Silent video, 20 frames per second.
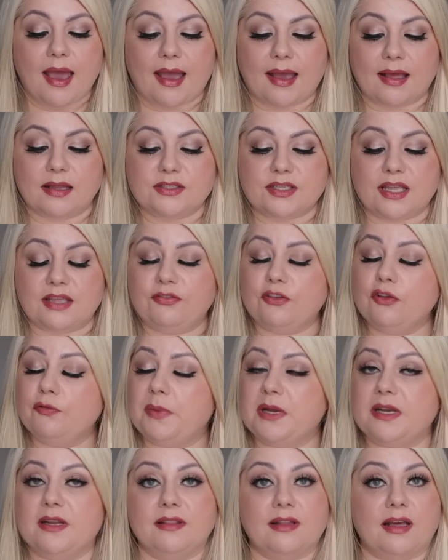And if you've
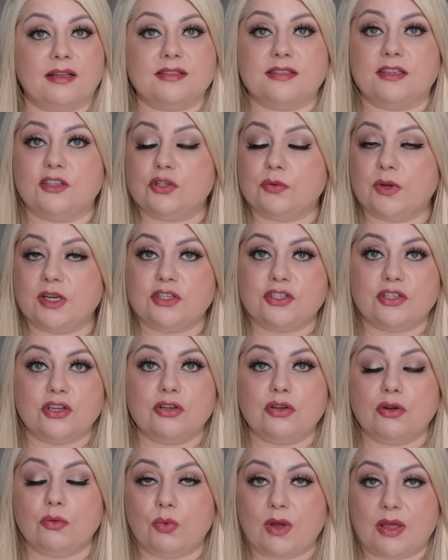been in that
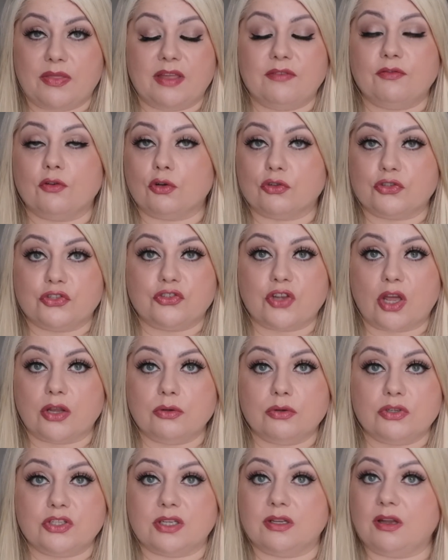situation where they've got
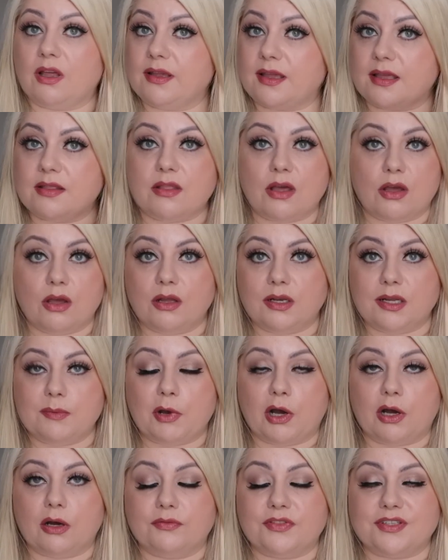soaked, like in the early
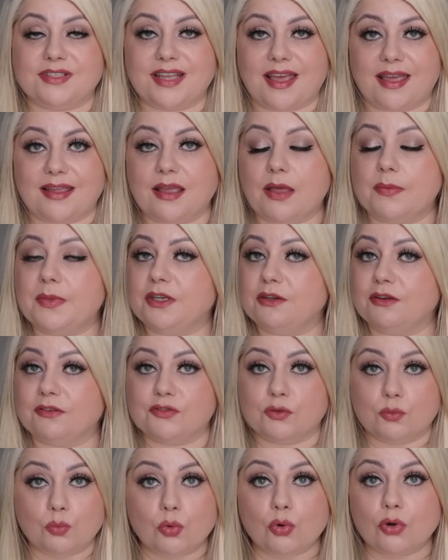part of the day, and then you
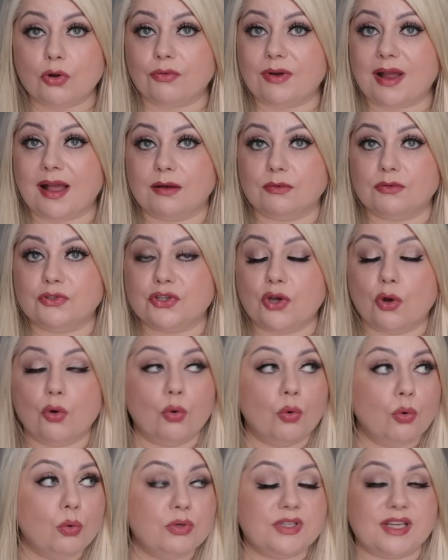have to walk around
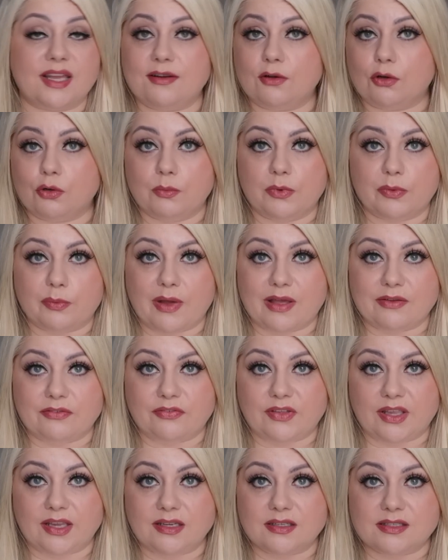all day long with wet
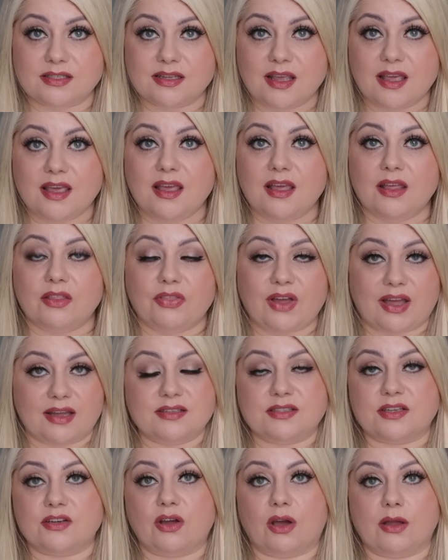feet, that
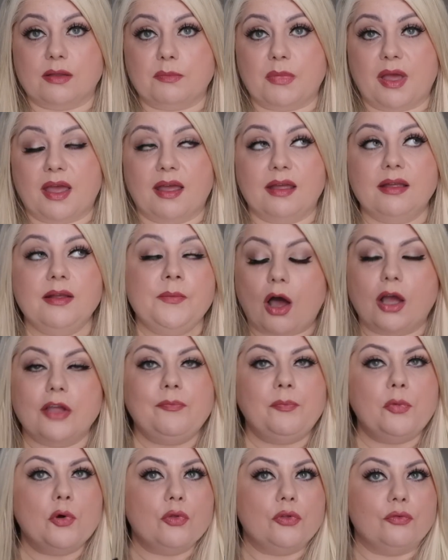is a nightmare.
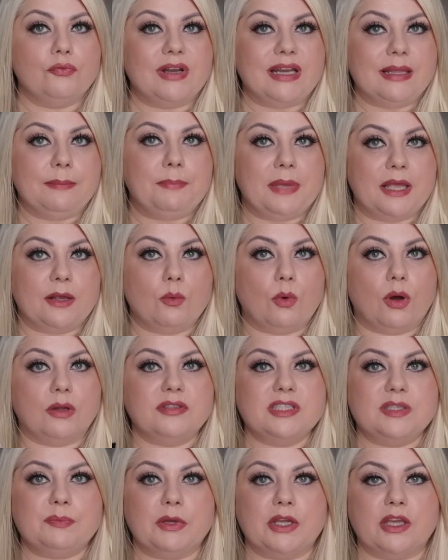I've bought the really big
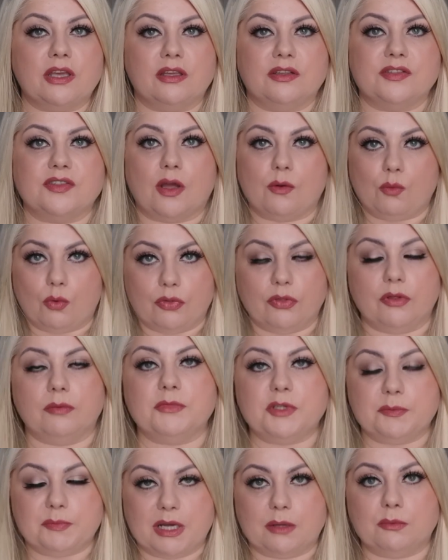ones because I want
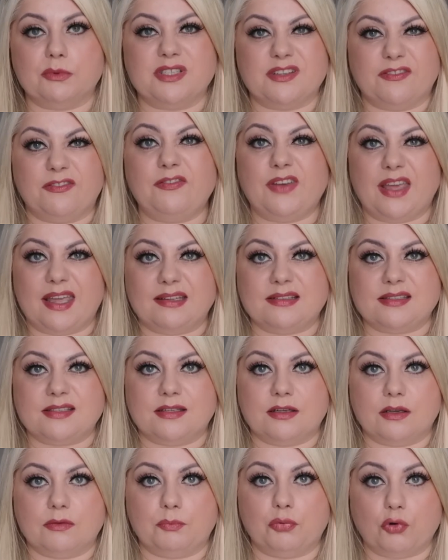them to be able to
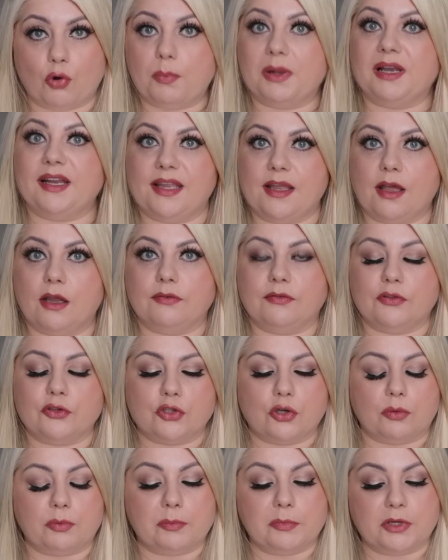fit properly over the
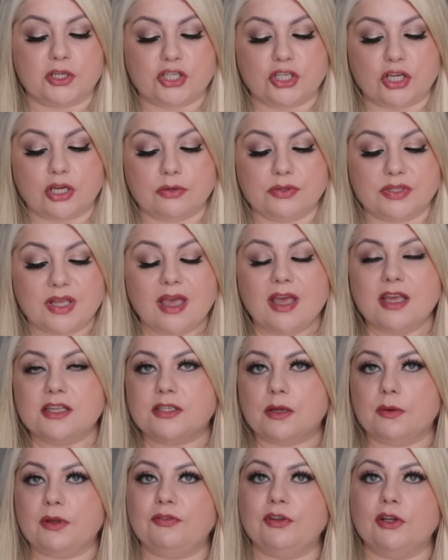top of my shoes.
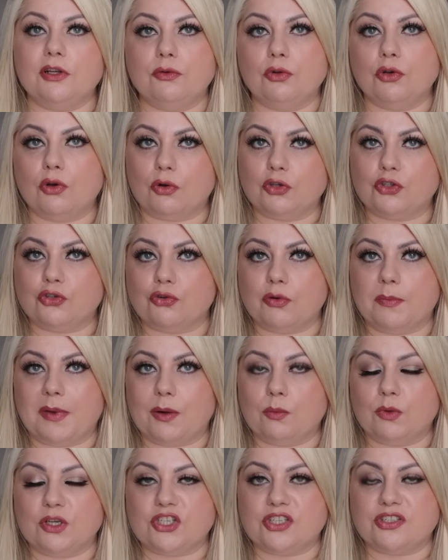So if you're not sure
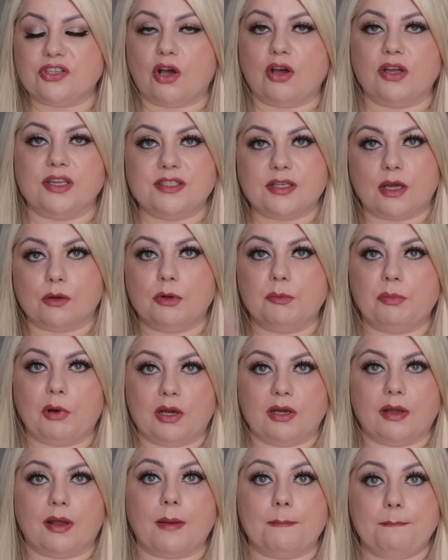about which size, I would
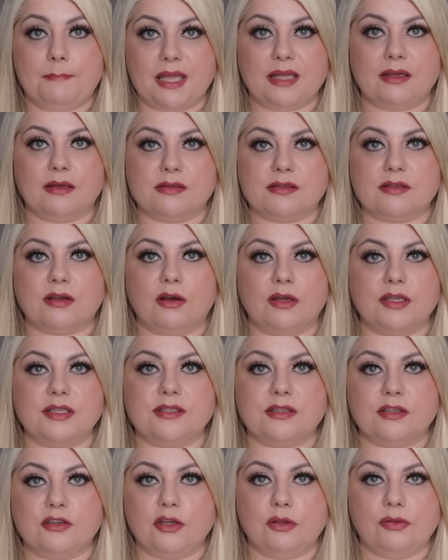buy like a bigger
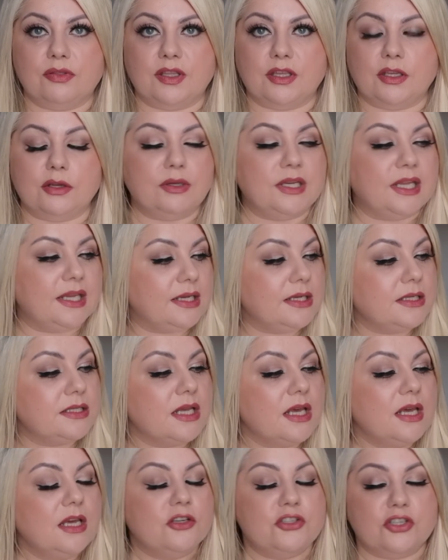size than you think you
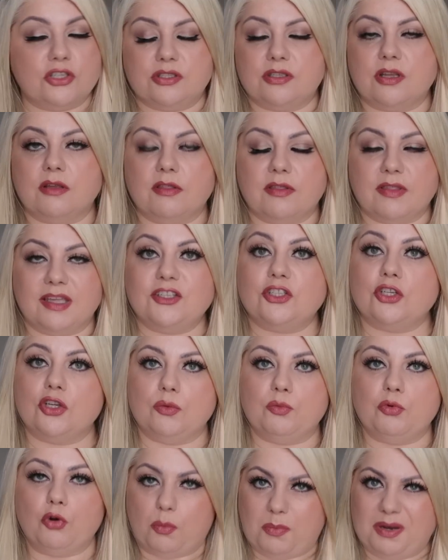need, just so that they
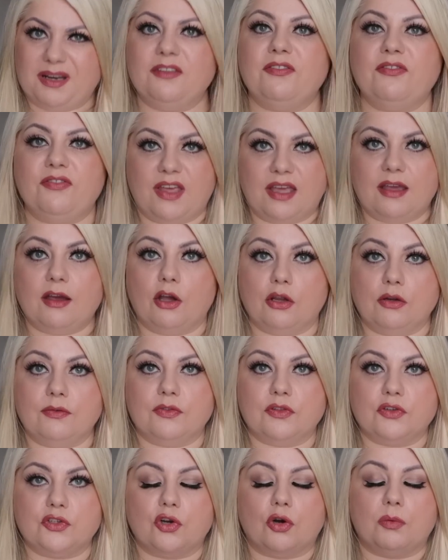do properly fit
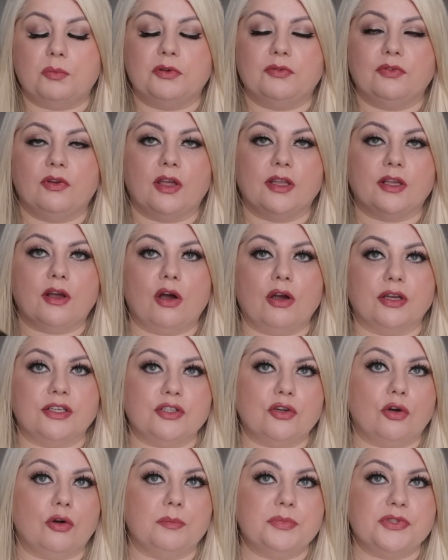over the top of like high
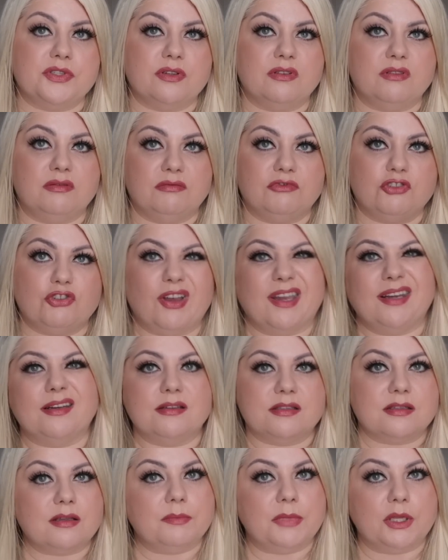tops, and
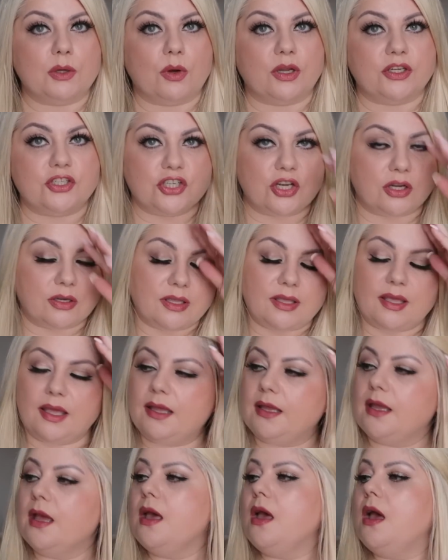trainers can be quite
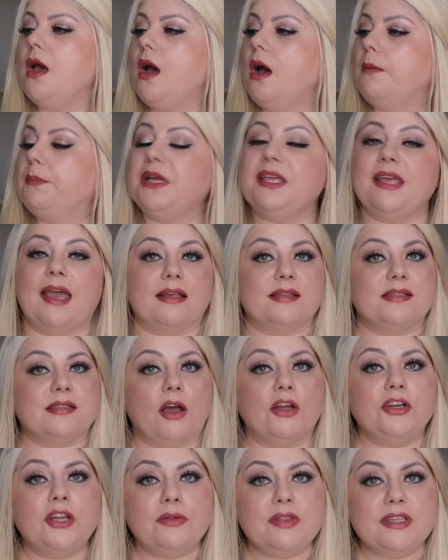chunky. But yes,
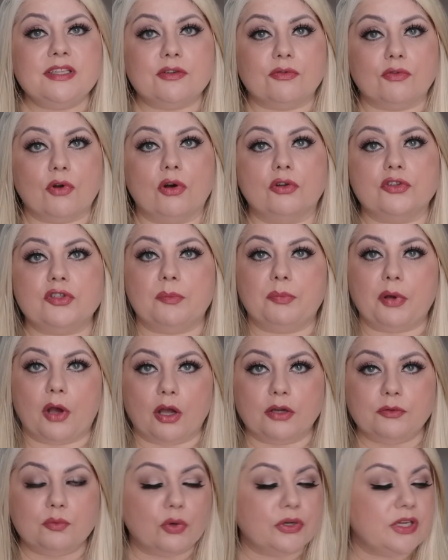I know these are odd, but
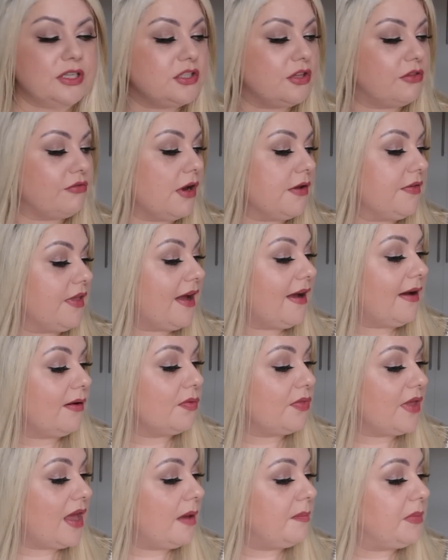I wanted to throw that
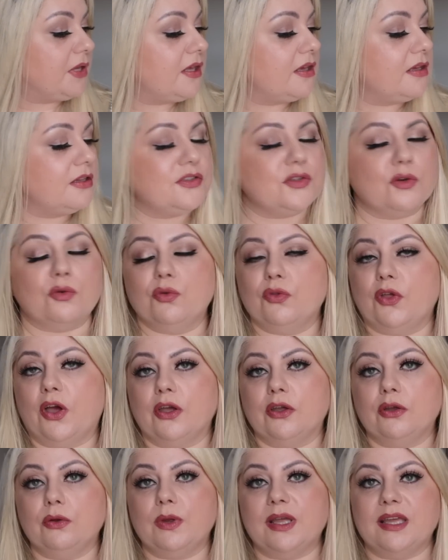out there because
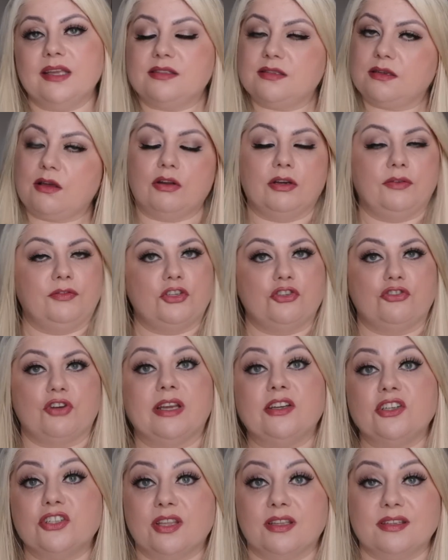although it's kind of a
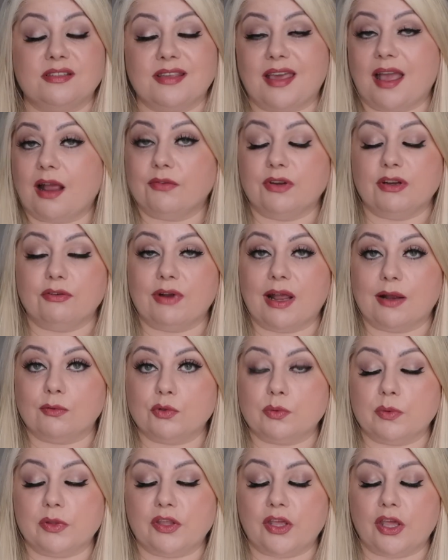strange thing to carry
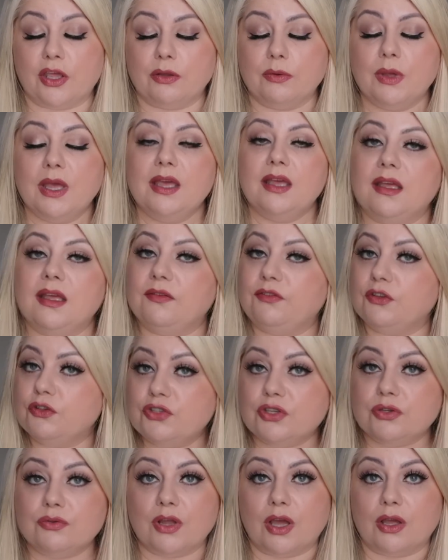around with you, if you
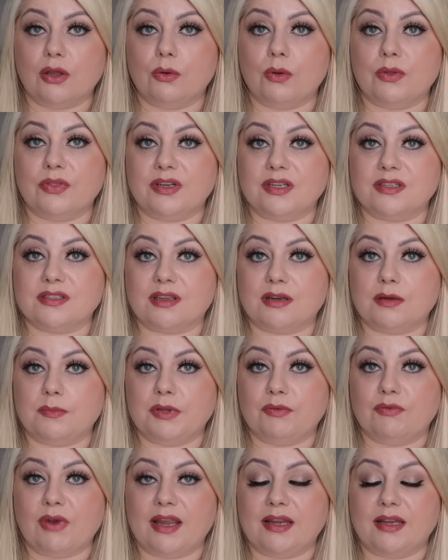do know that it's going
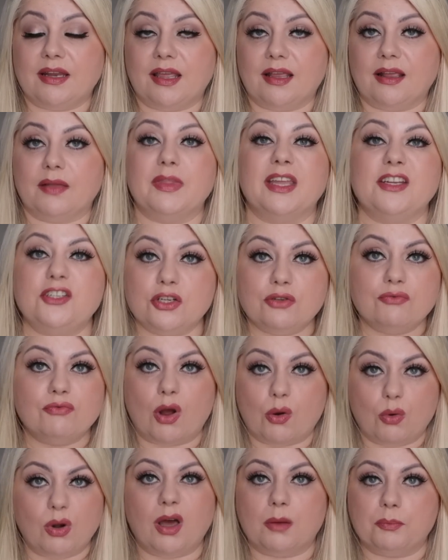to be raining, and they do
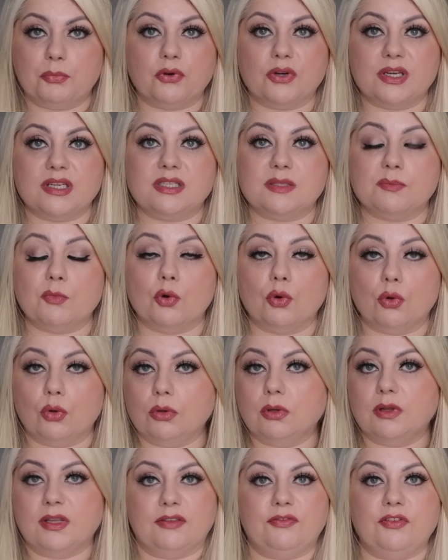roll up pretty
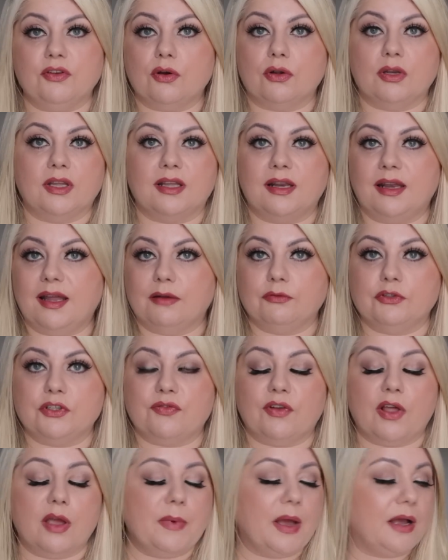small if you've got like a
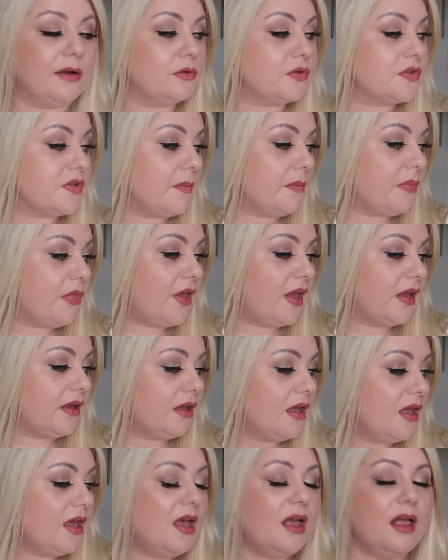Loungefly bag or
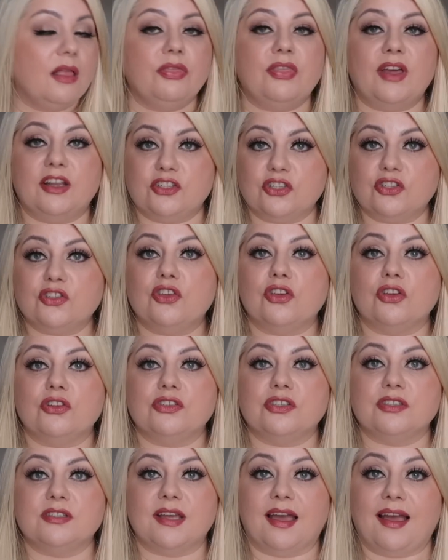something, they're just
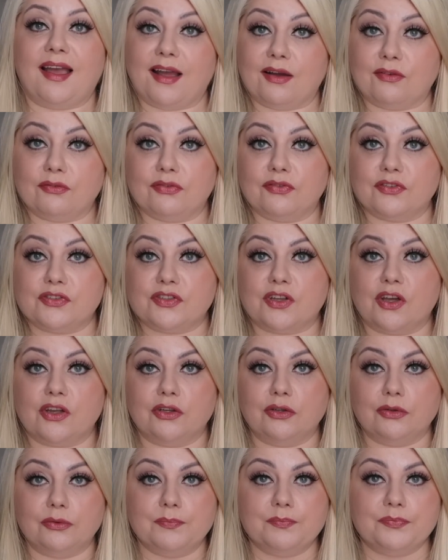good to have.
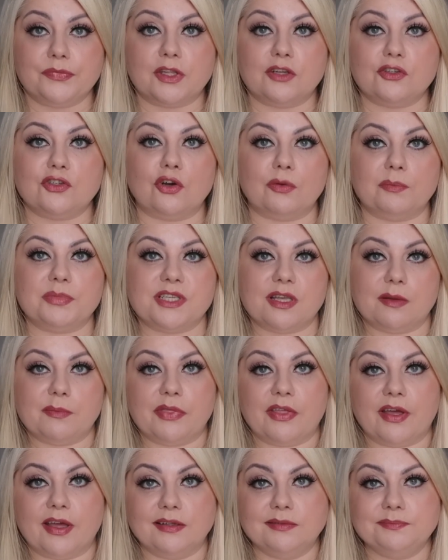So top
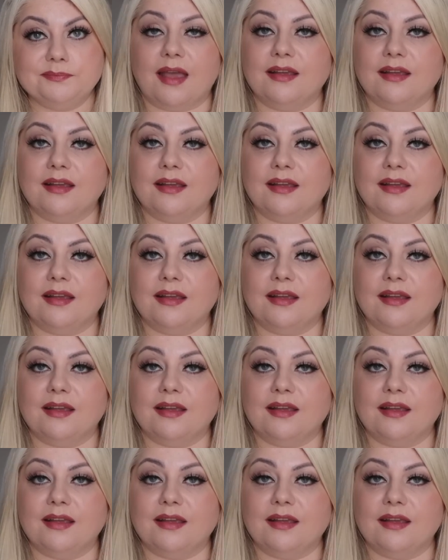tip there.